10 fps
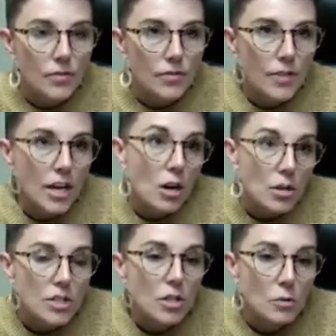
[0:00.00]
they
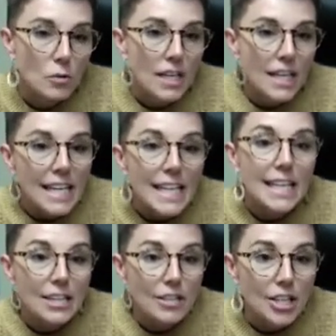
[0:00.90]
also
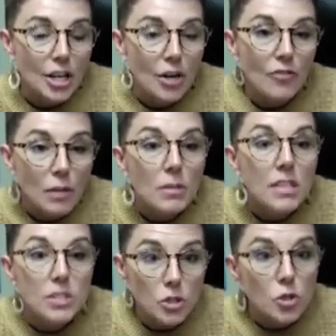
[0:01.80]
needed,
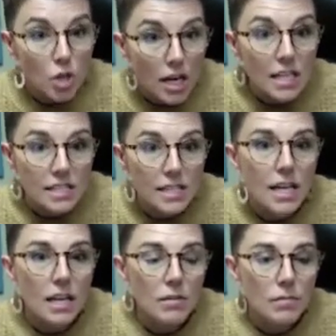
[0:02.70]
families to trust that